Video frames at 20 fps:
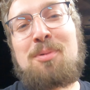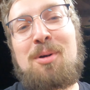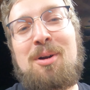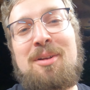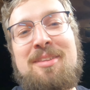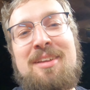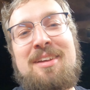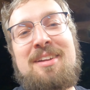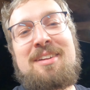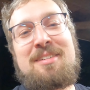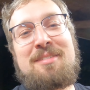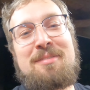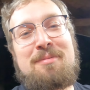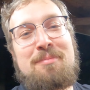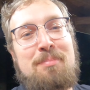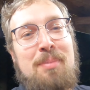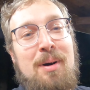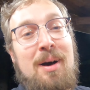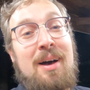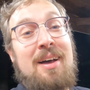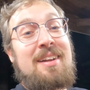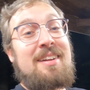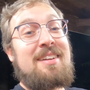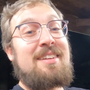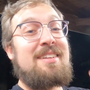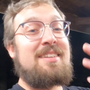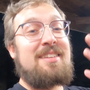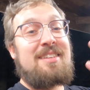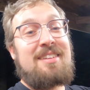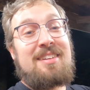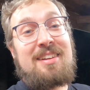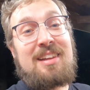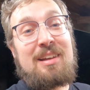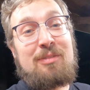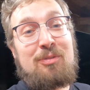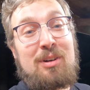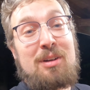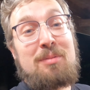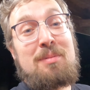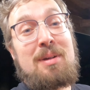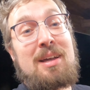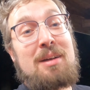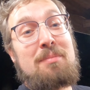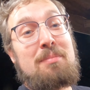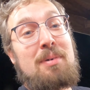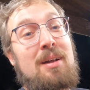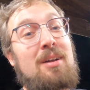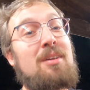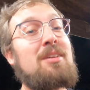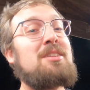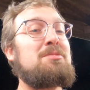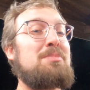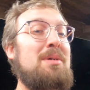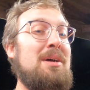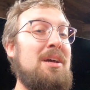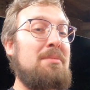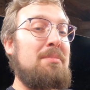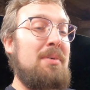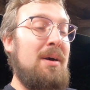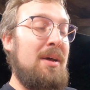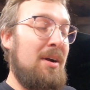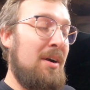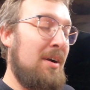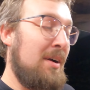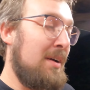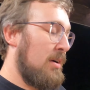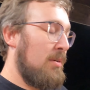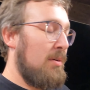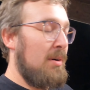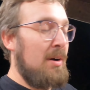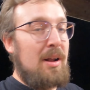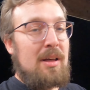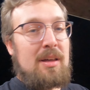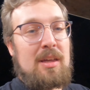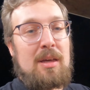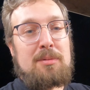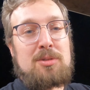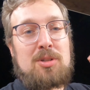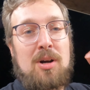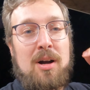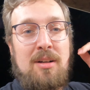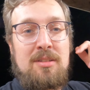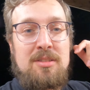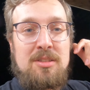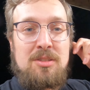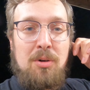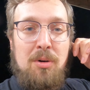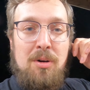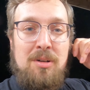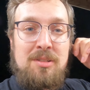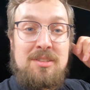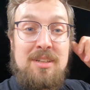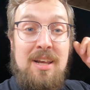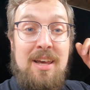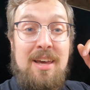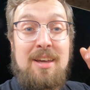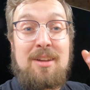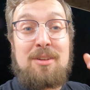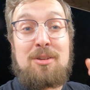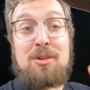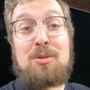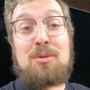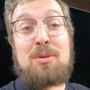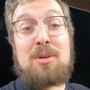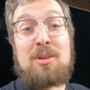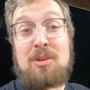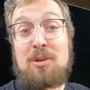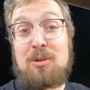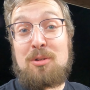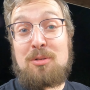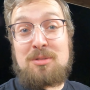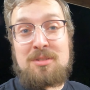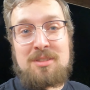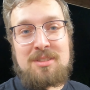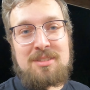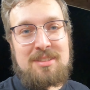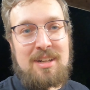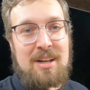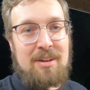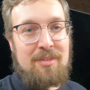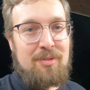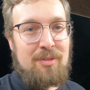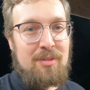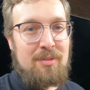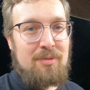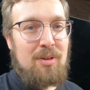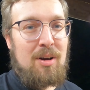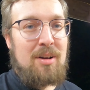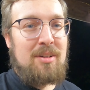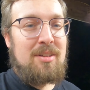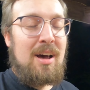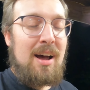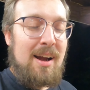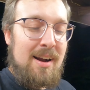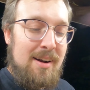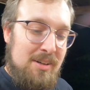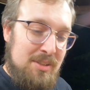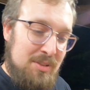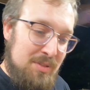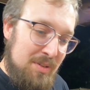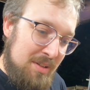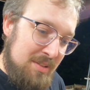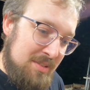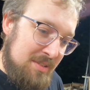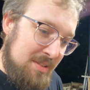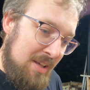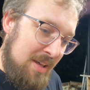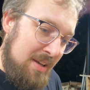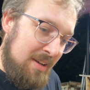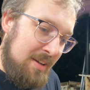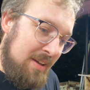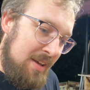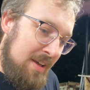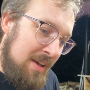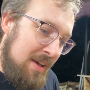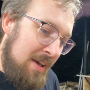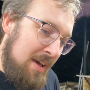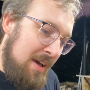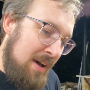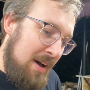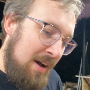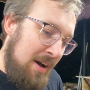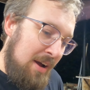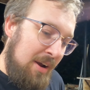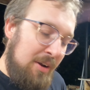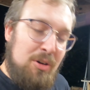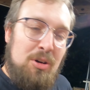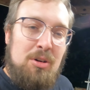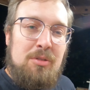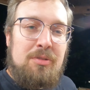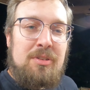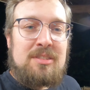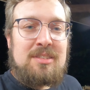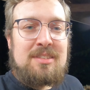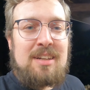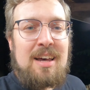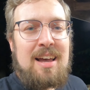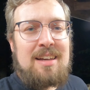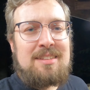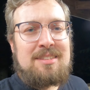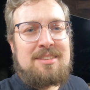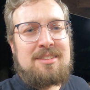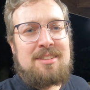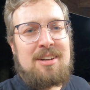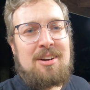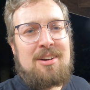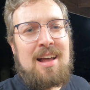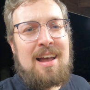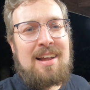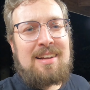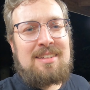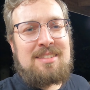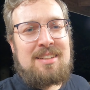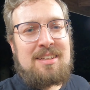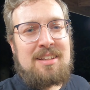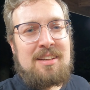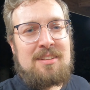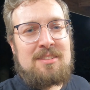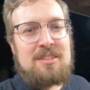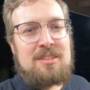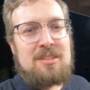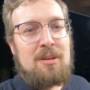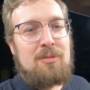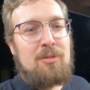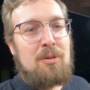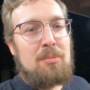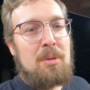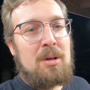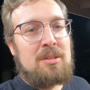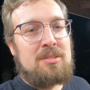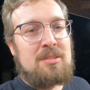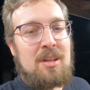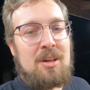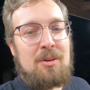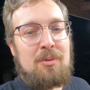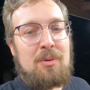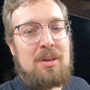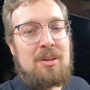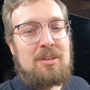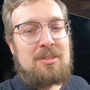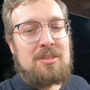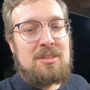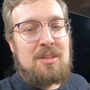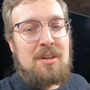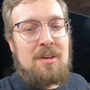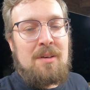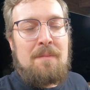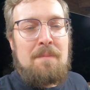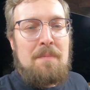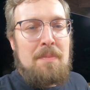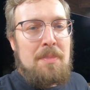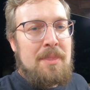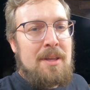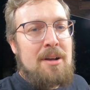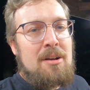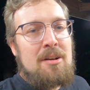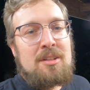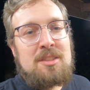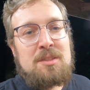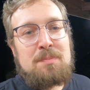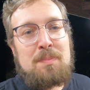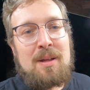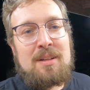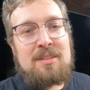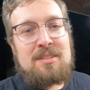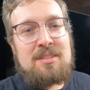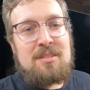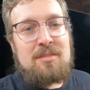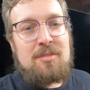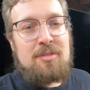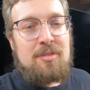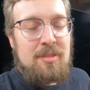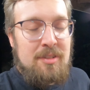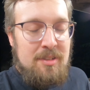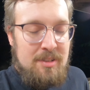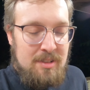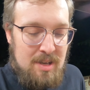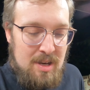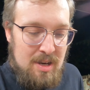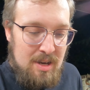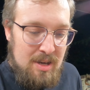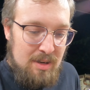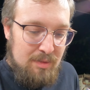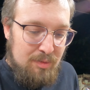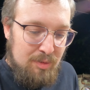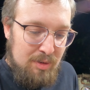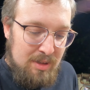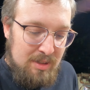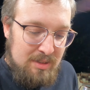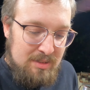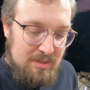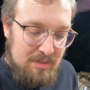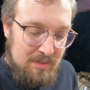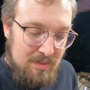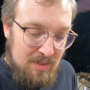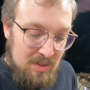worth it. But if we can make it better, let's make it better. We're gonna keep trying to source a new used set of front tires for this thing. Goofy sizes, they're 19s, they're for Mustang wheels. They're expensive. If we can